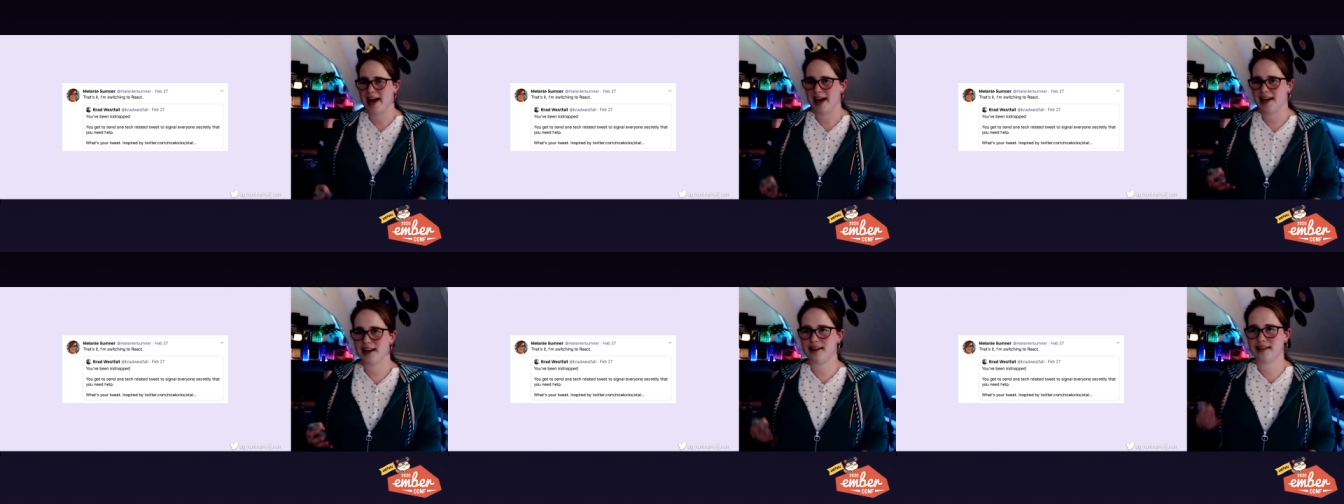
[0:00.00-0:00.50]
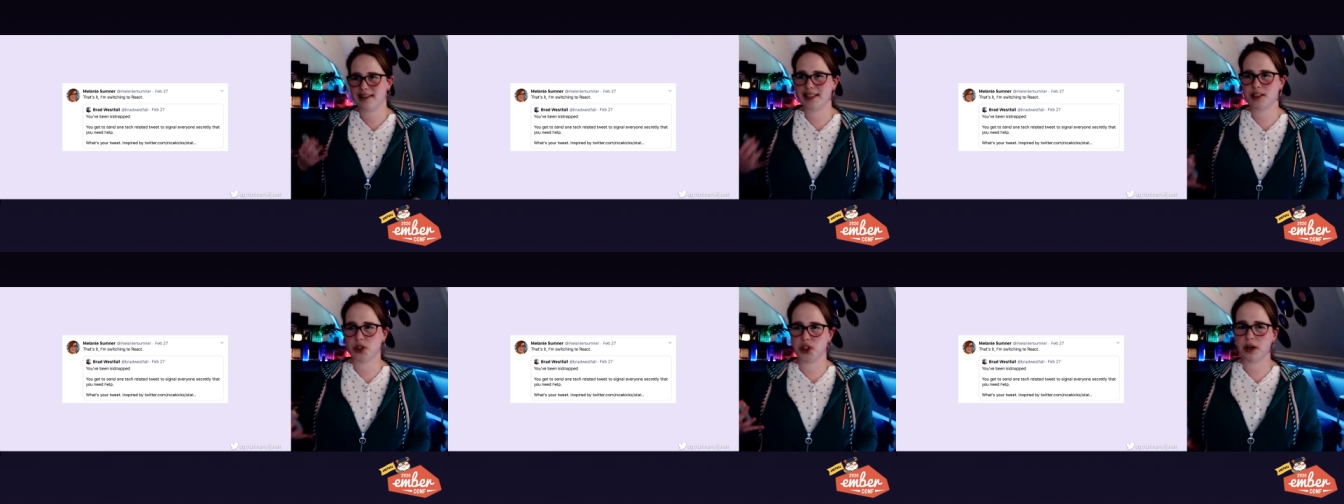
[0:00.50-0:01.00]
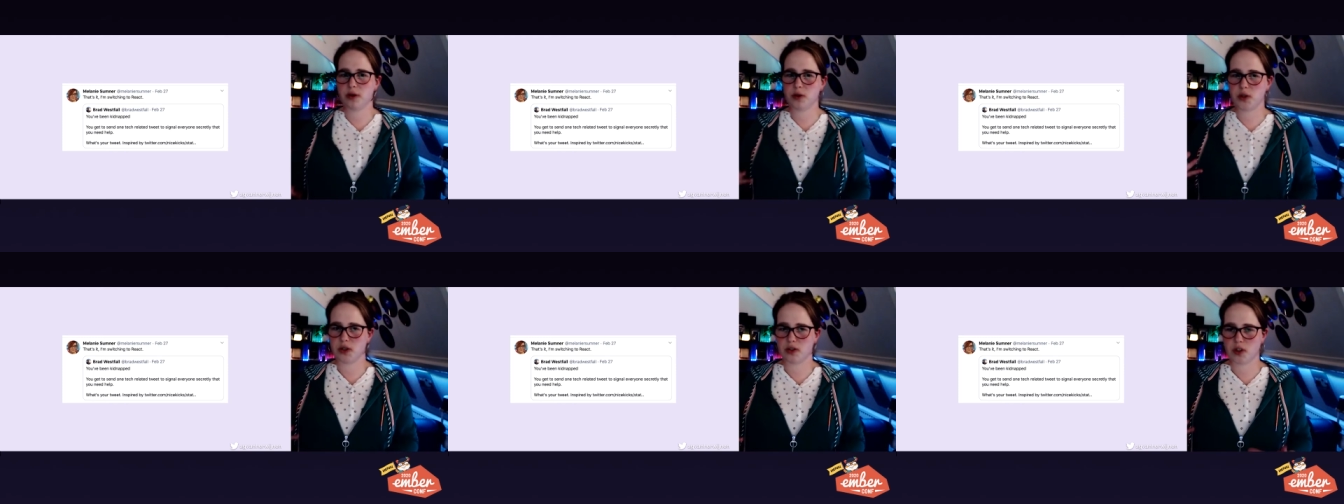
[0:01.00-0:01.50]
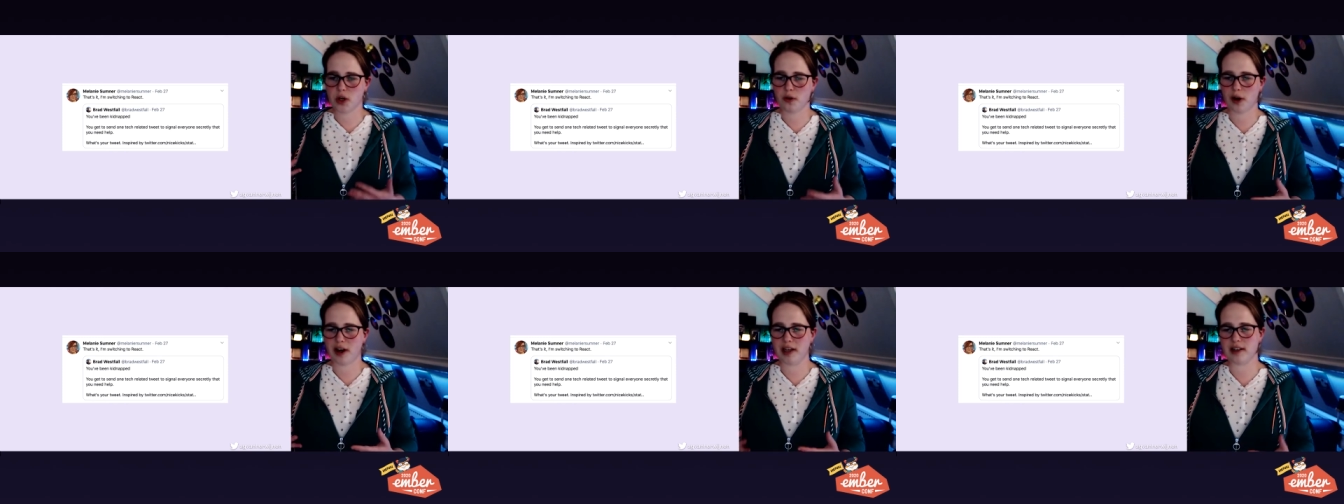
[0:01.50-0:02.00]
And uh, this shows so
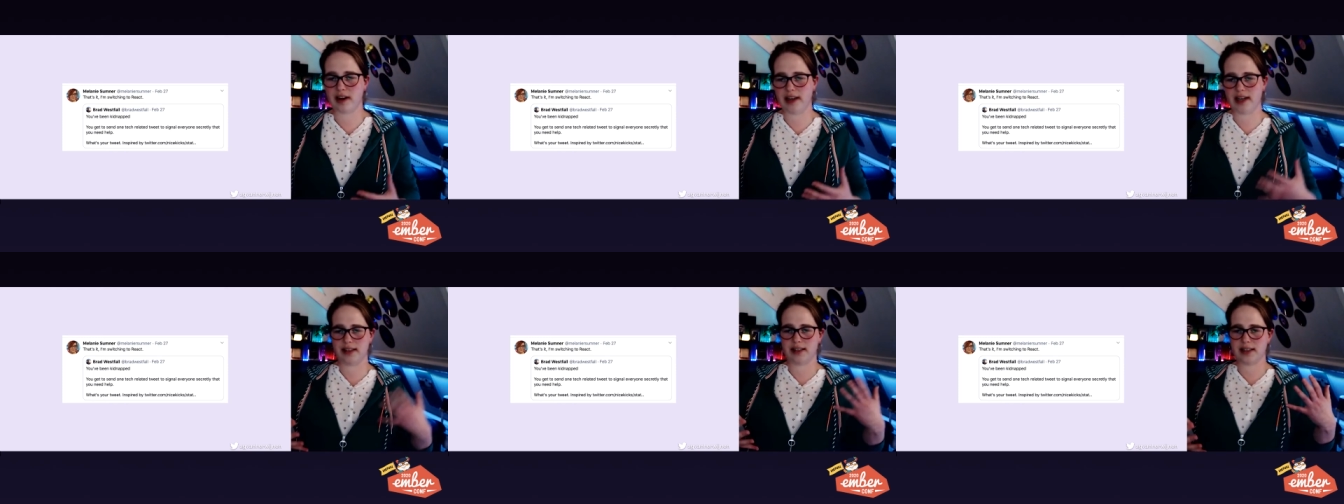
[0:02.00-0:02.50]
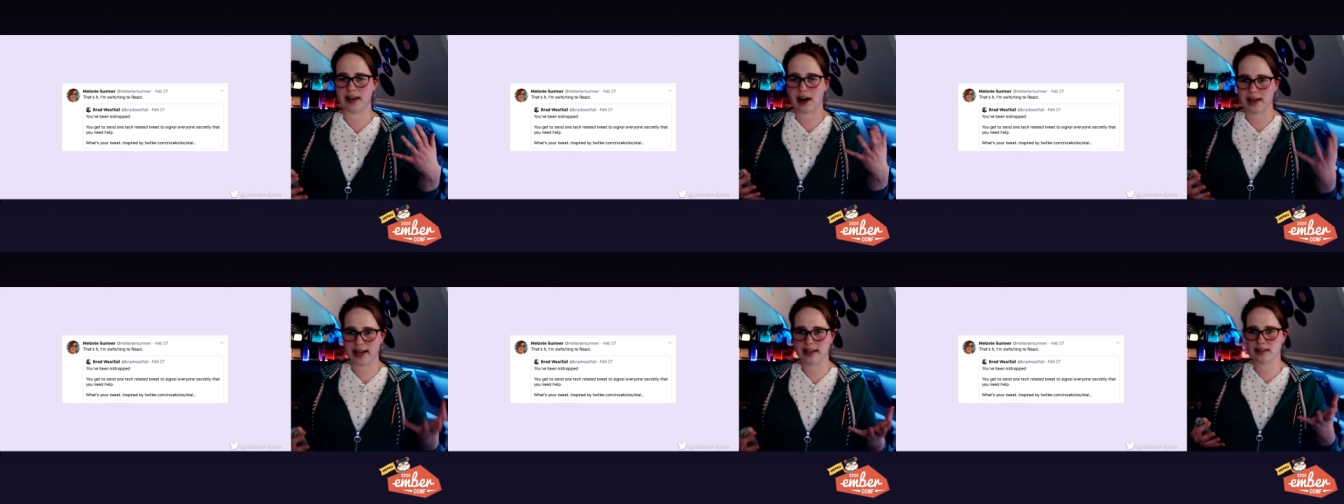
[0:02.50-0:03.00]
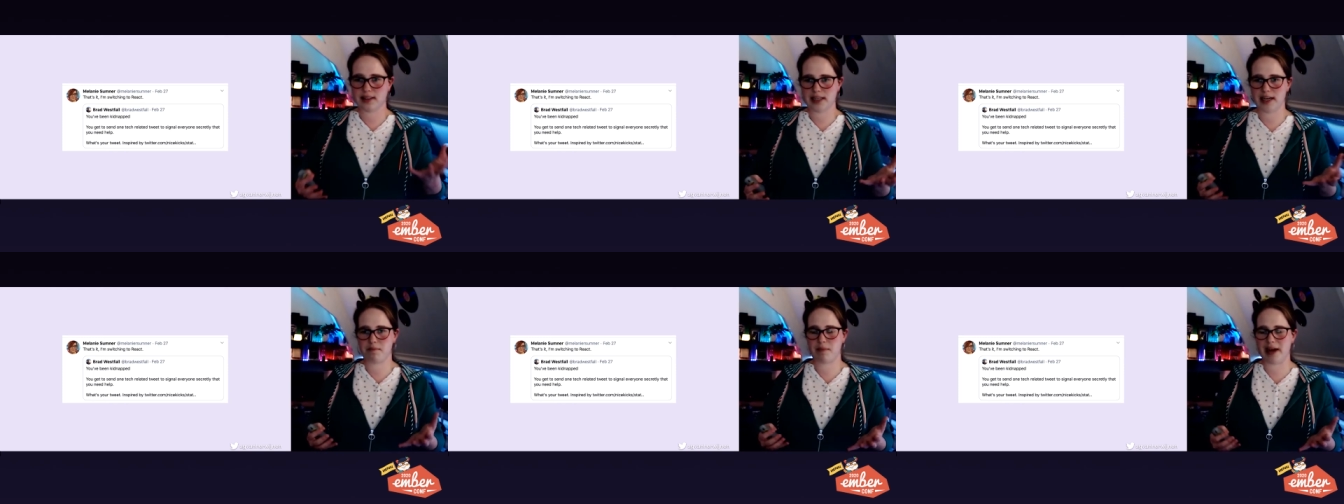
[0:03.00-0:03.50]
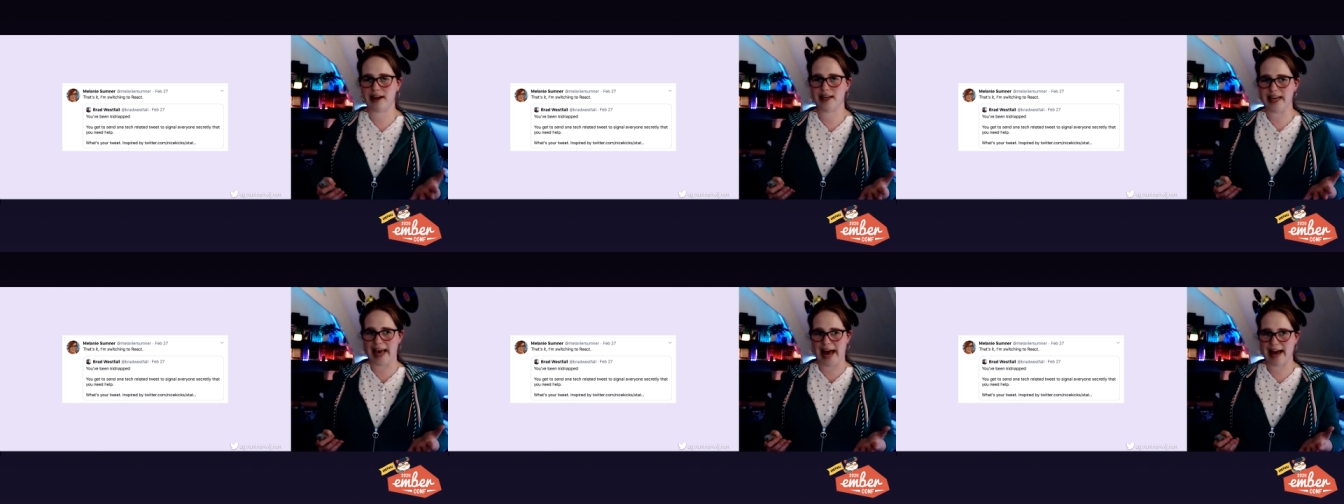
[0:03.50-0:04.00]
nicely that the identity that
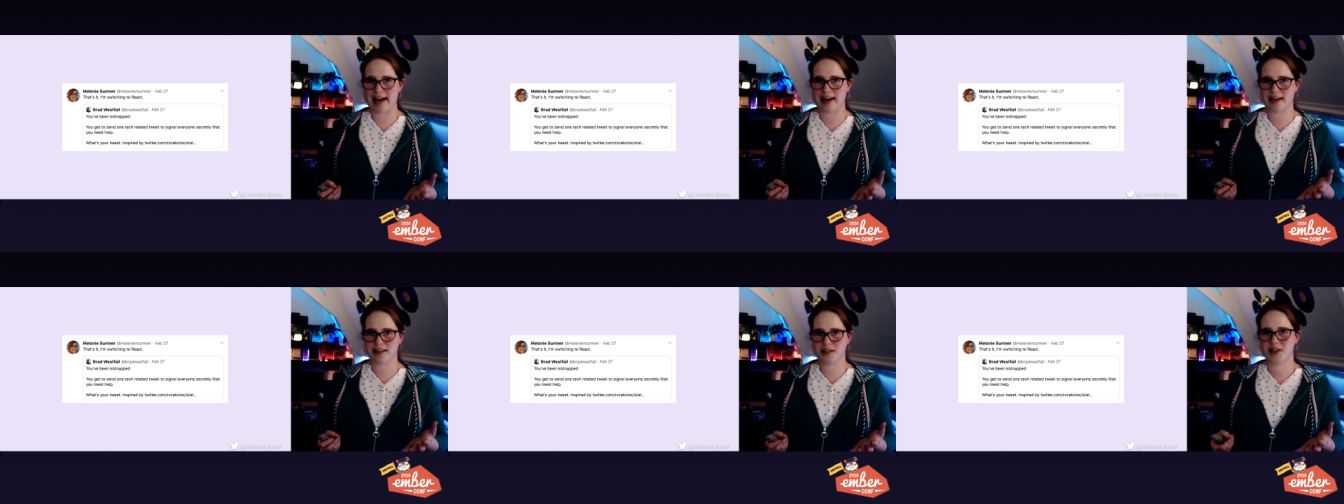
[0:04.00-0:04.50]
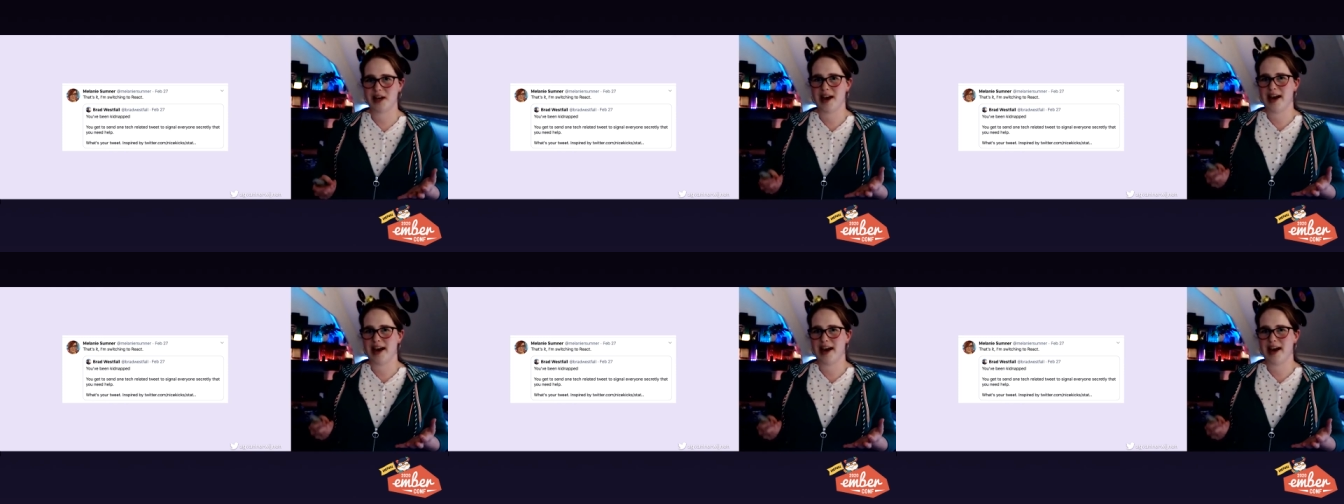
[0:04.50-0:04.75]
Melanie has